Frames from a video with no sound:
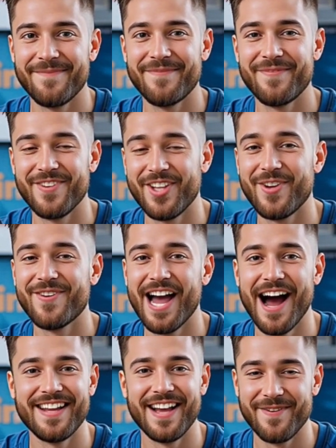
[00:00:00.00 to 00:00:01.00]
New
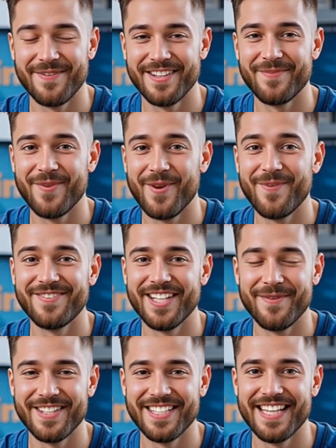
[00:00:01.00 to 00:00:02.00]
cardholders will also
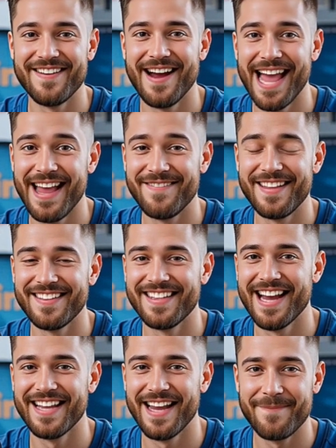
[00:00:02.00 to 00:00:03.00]
receive a healthy
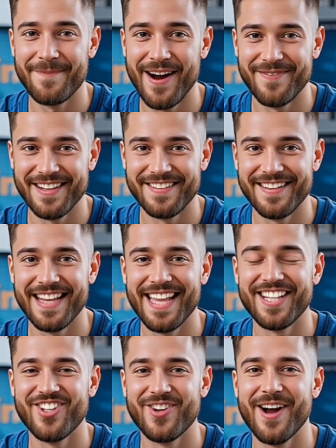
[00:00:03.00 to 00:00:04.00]
sign-up bonus.
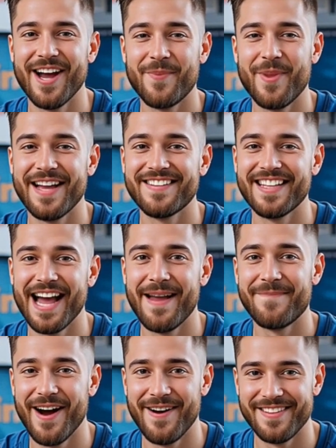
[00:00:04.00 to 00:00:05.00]
Enjoy a one-time
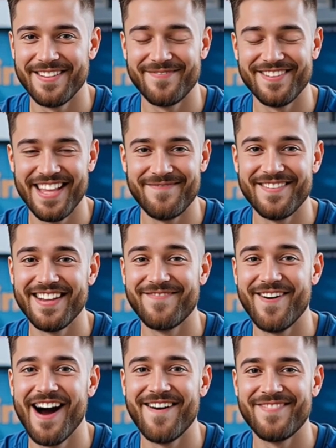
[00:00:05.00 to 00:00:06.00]
bonus of
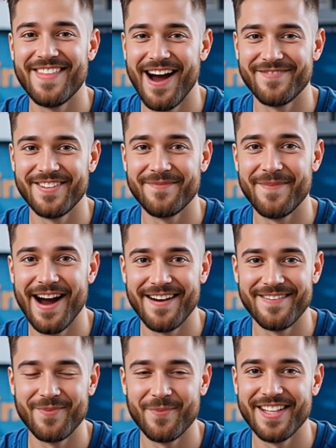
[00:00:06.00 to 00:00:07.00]
75,000
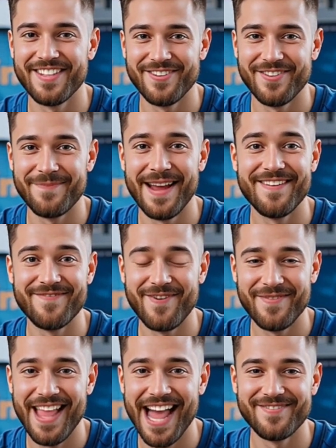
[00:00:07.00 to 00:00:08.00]
miles once you spend
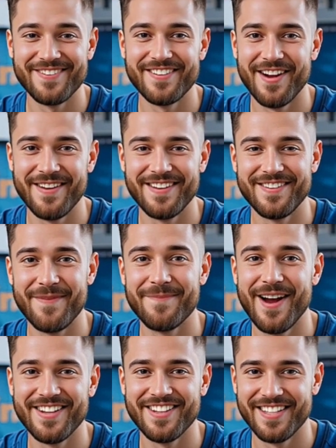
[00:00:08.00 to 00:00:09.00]
$4,000 on
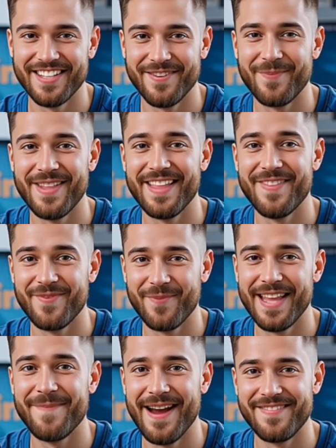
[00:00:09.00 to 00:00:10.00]
purchases within
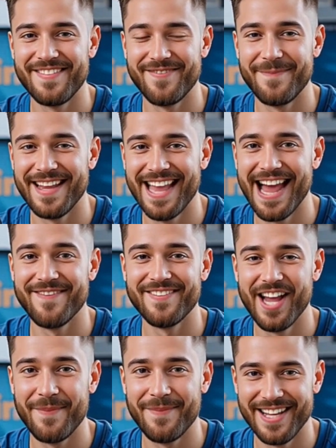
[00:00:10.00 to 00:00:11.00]
3 months from account
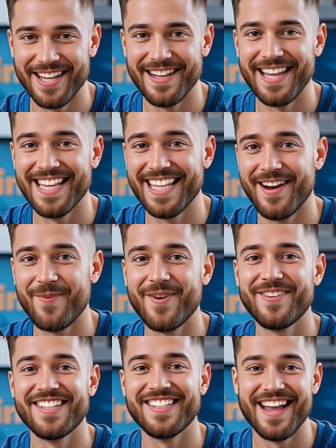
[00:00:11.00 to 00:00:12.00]
opening, equal
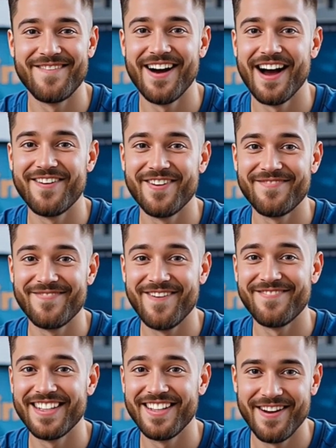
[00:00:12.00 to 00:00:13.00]
to
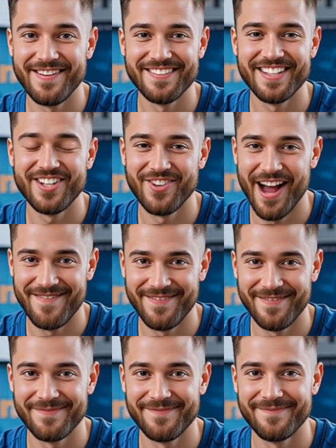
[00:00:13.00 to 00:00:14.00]
$750 in travel.